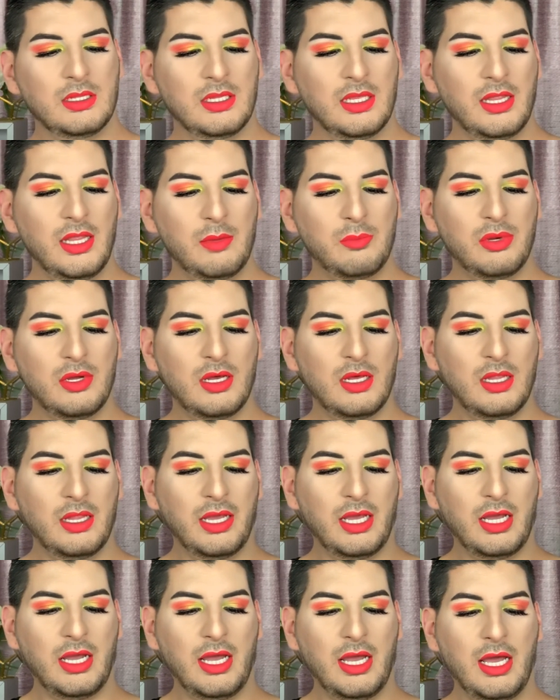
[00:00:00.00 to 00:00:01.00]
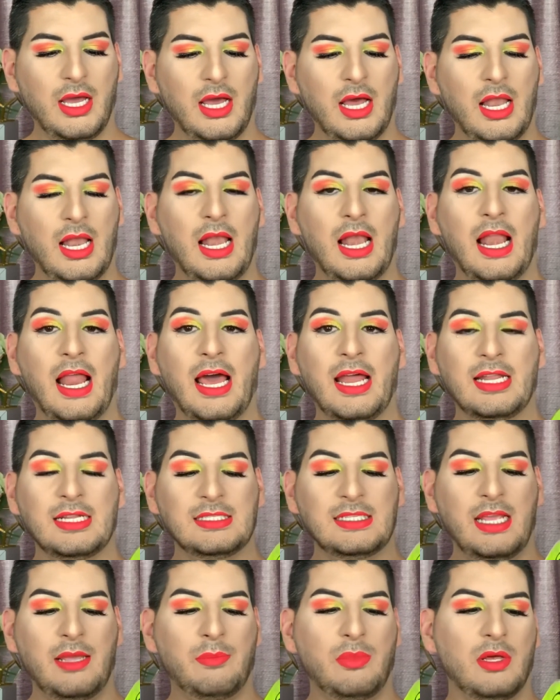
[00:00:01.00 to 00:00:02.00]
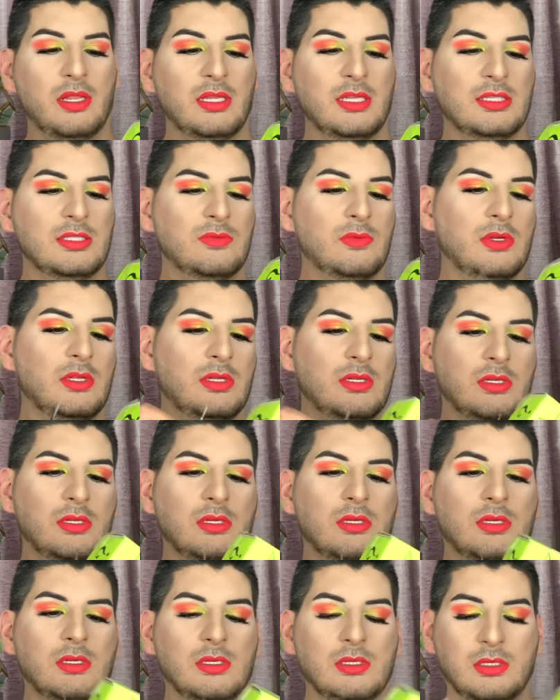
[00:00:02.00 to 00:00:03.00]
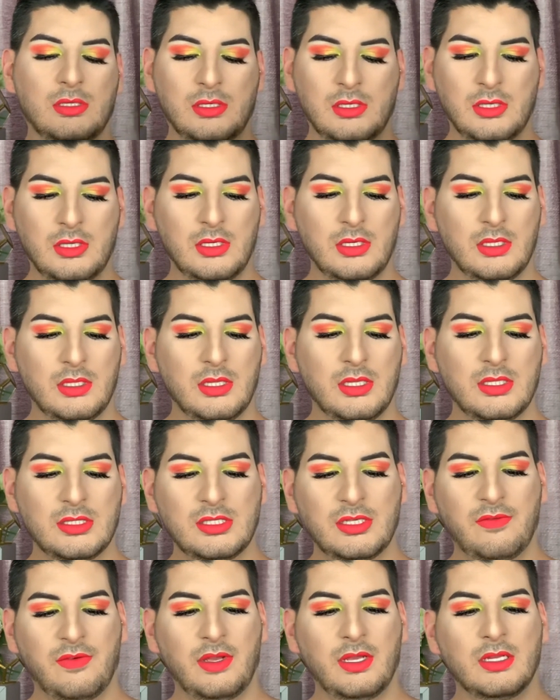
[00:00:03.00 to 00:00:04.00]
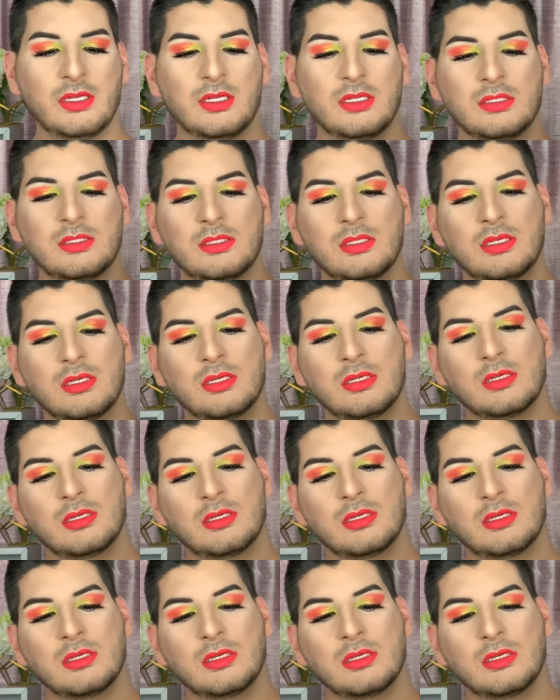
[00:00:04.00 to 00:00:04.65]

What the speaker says: They like put a lot of tape on this one. Let's see if I can just.